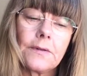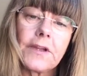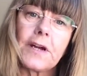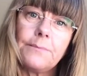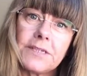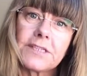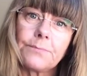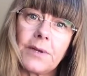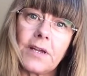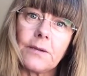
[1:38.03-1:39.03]
that I
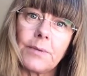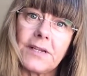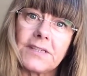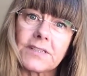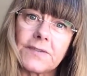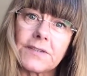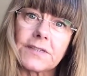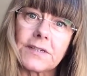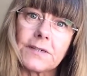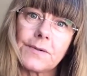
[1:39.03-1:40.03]
missed being a police
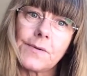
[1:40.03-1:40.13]
officer.